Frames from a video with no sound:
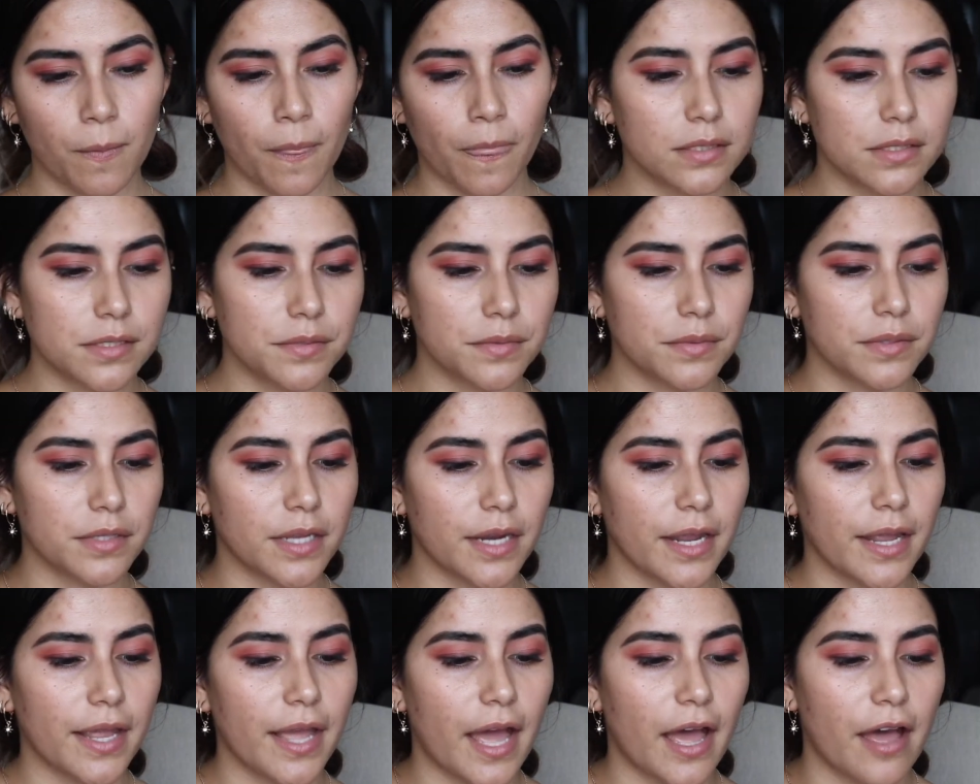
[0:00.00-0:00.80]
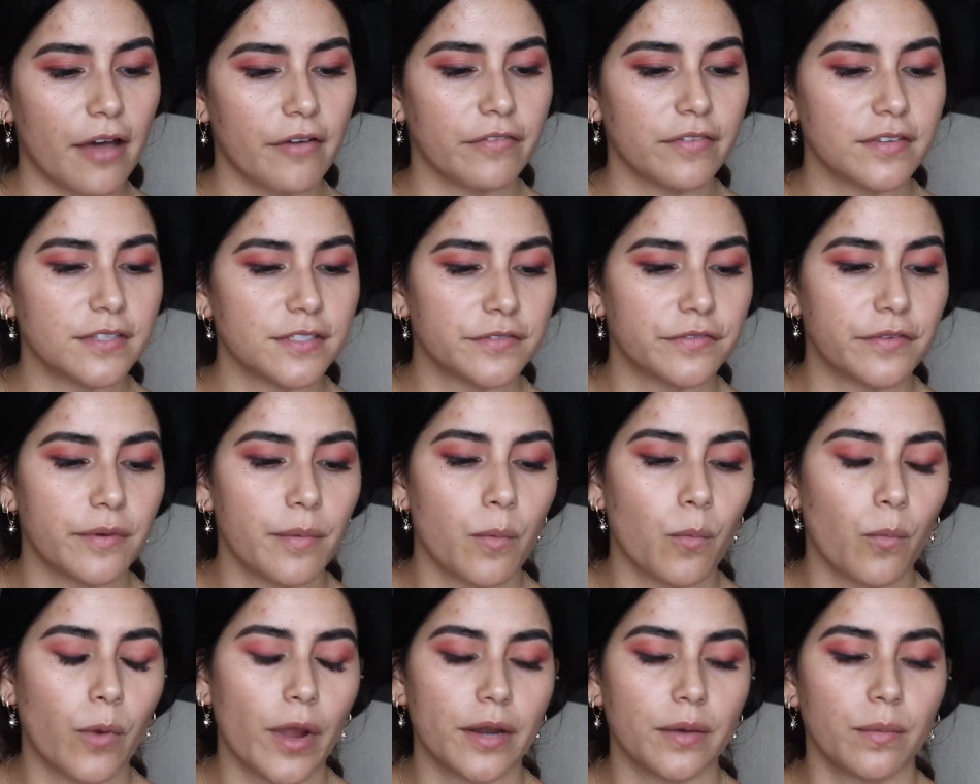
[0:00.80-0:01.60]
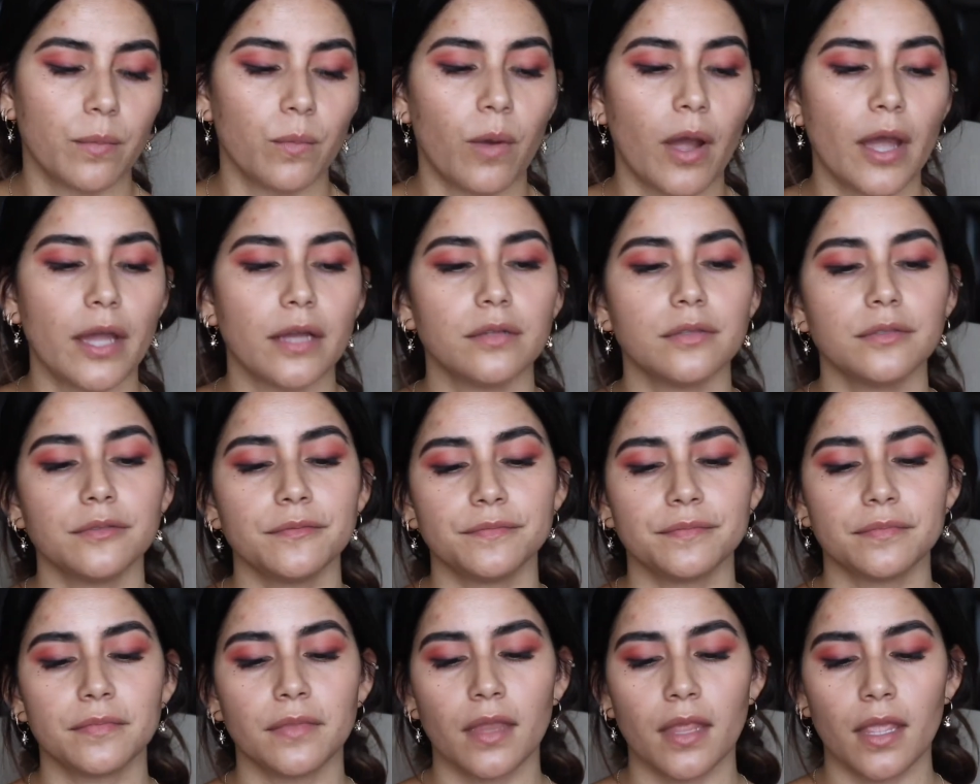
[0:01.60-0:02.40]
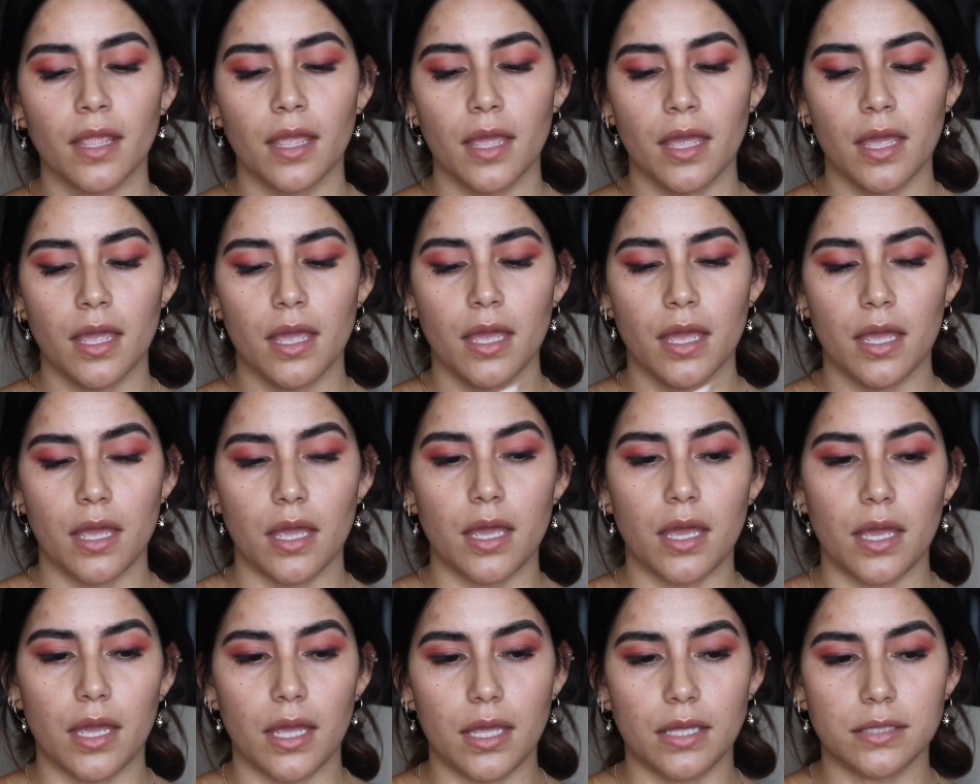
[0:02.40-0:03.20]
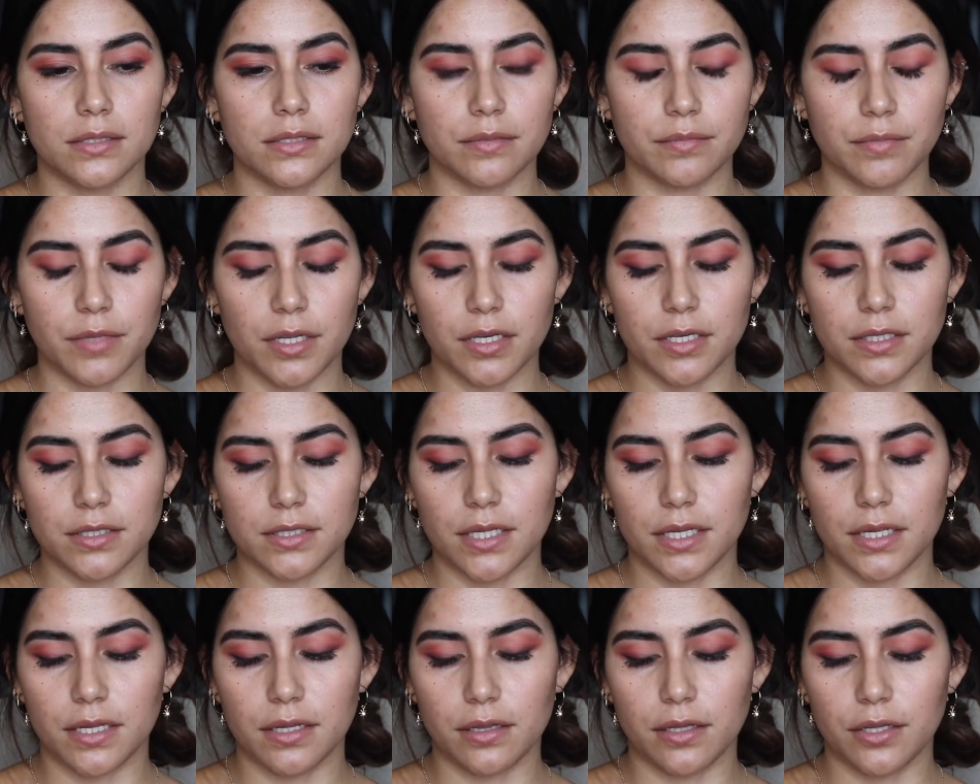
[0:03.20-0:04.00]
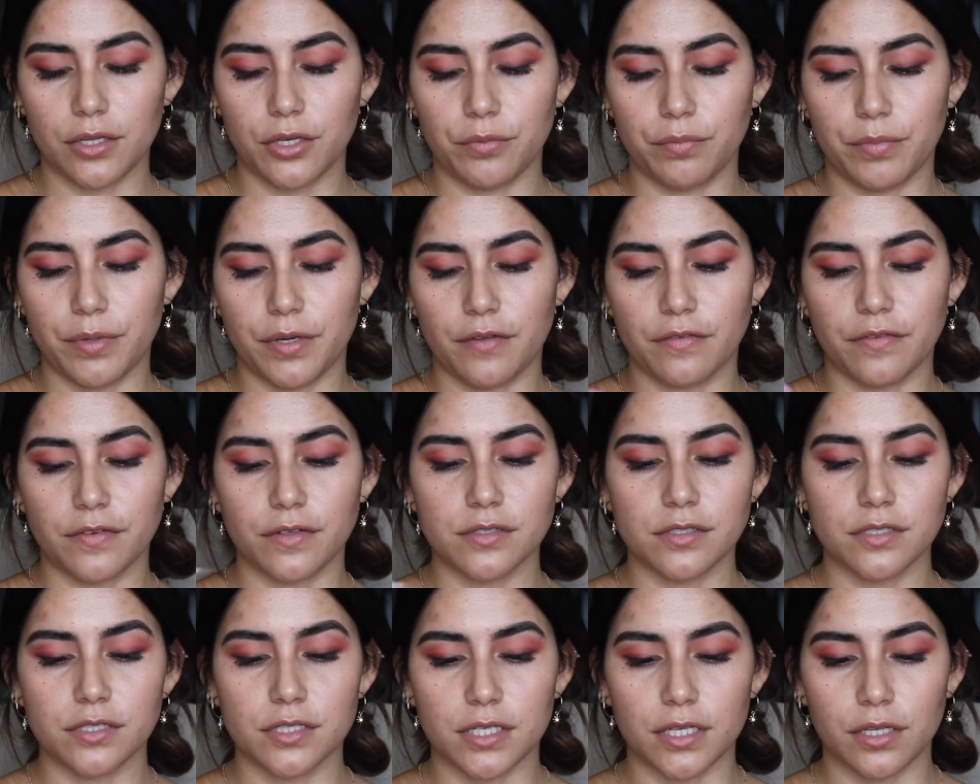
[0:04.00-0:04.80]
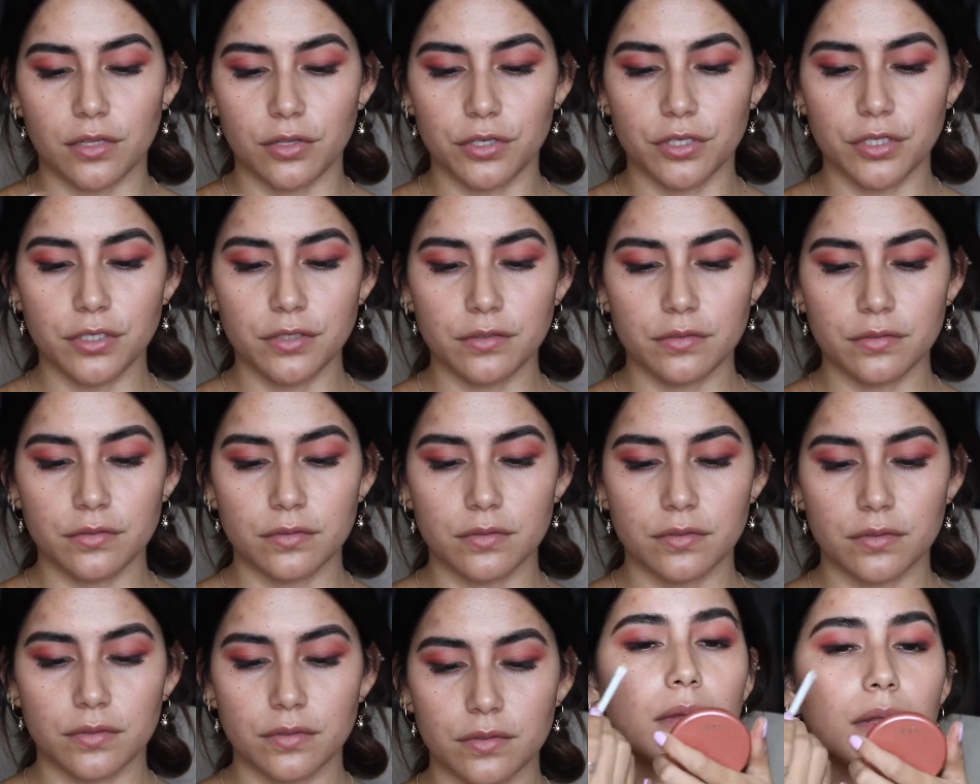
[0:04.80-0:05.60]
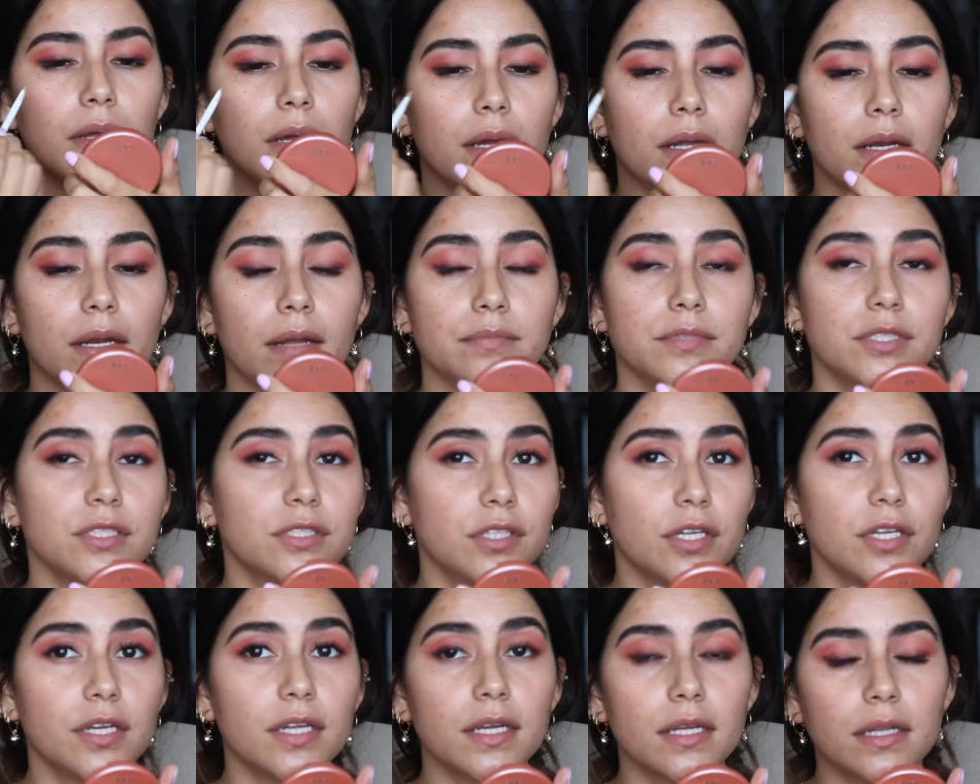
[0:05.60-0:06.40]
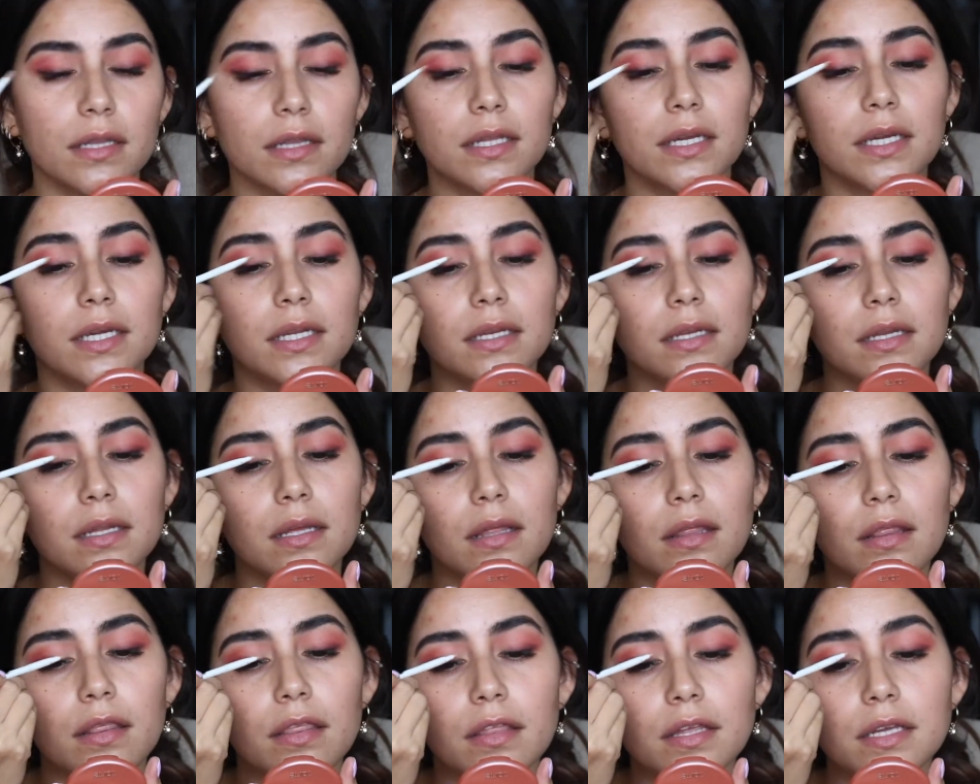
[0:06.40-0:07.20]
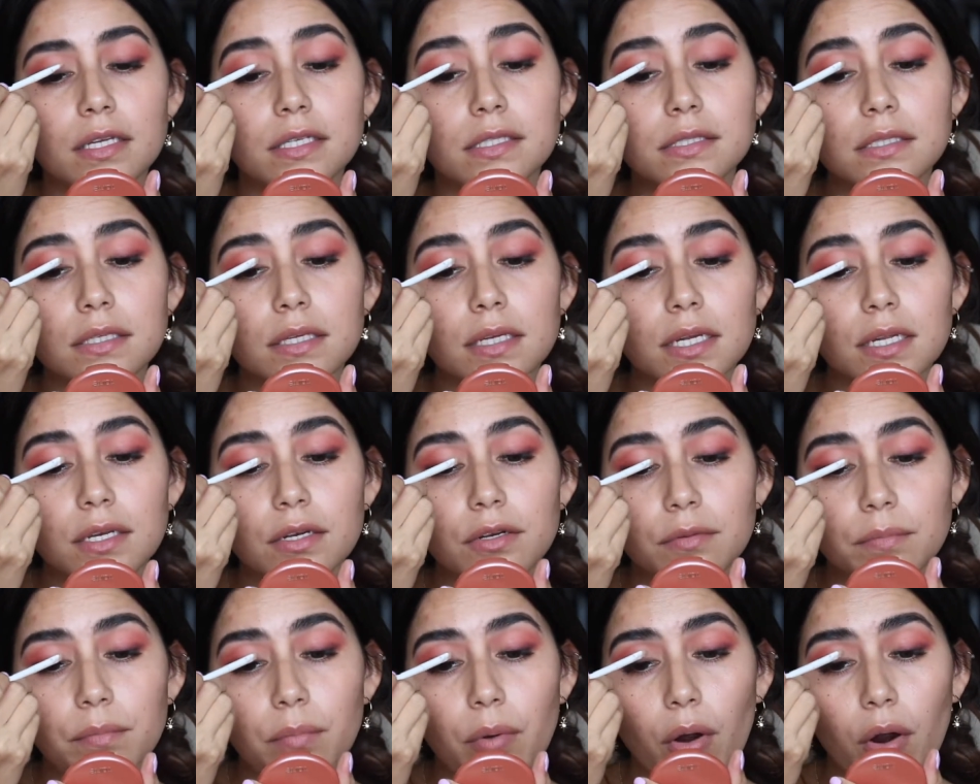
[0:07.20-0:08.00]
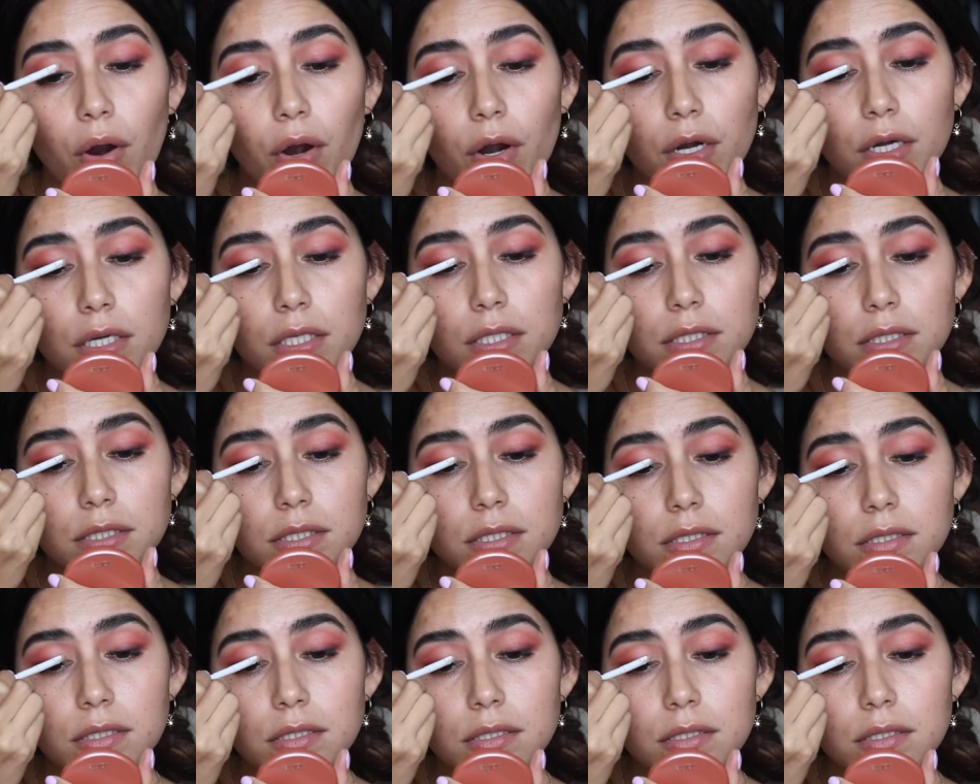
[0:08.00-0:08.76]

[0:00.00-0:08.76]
This one that I have is from Wet n Wild, and I'm gonna take a little bit of concealer, and I'm just gonna clean this inner part.